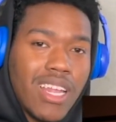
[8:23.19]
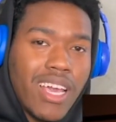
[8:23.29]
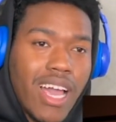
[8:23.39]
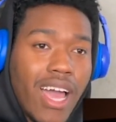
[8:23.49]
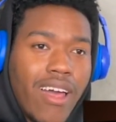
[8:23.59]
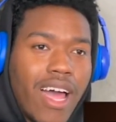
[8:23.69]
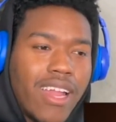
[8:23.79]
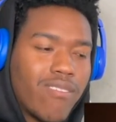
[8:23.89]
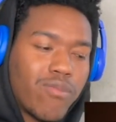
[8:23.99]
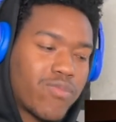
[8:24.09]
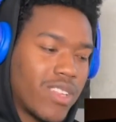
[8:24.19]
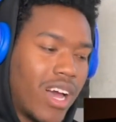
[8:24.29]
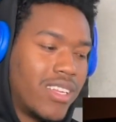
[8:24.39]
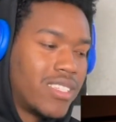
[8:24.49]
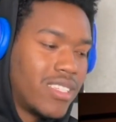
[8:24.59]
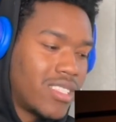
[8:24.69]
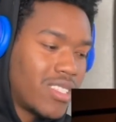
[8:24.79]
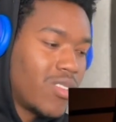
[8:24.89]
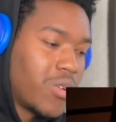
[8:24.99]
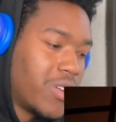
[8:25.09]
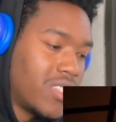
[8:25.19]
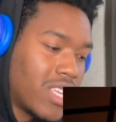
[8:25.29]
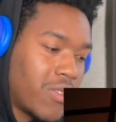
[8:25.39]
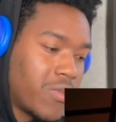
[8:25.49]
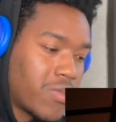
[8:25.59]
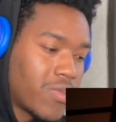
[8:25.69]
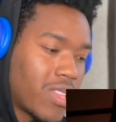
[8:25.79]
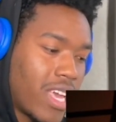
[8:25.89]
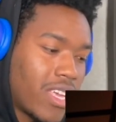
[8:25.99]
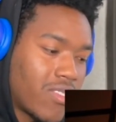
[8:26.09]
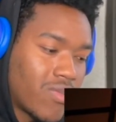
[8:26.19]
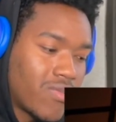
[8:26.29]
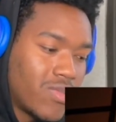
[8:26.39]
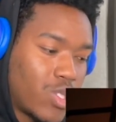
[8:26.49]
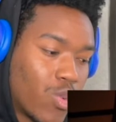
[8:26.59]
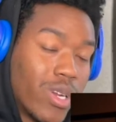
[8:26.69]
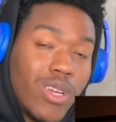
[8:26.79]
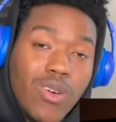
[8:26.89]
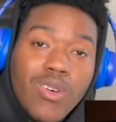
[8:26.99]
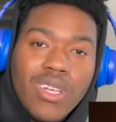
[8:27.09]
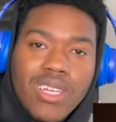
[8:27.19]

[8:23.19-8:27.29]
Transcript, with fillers: Like, I, I honestly still don't understand, like, Trill.